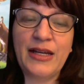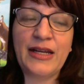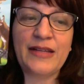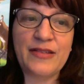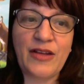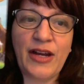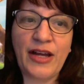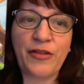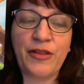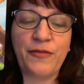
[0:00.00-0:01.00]
It's not
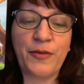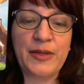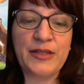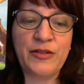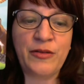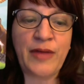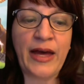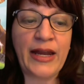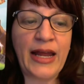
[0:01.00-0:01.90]
healthy for me to do that.